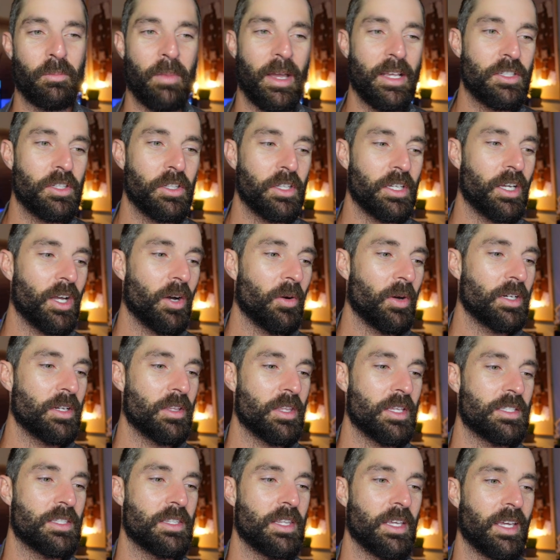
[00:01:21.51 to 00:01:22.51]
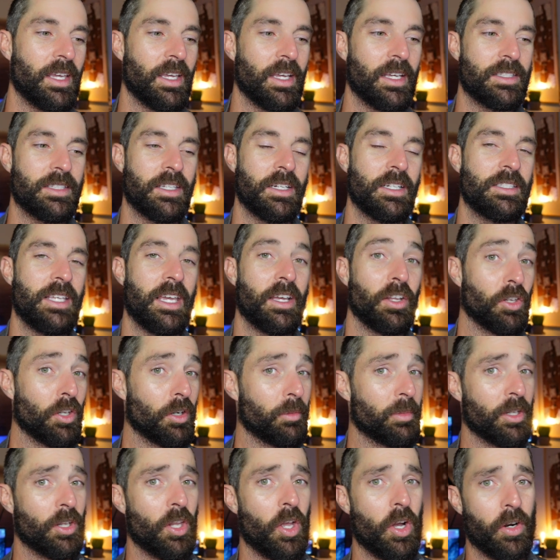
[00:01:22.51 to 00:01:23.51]
mentally go into this thinking it's gonna take a
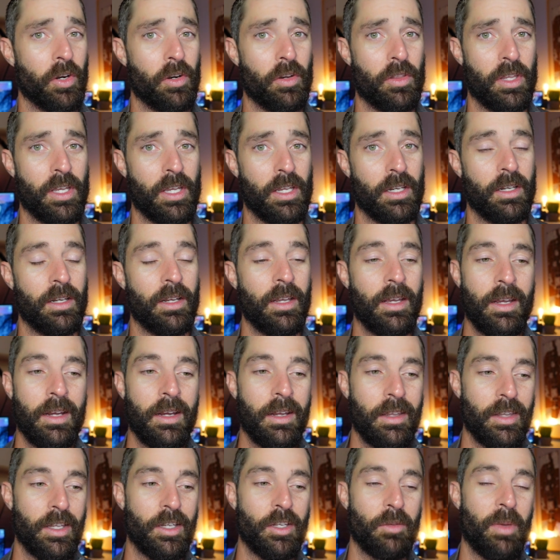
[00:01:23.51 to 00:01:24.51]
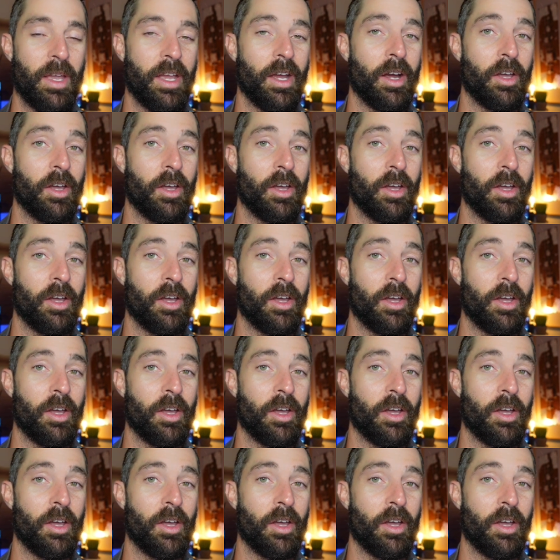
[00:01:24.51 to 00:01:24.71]
little bit longer than than you may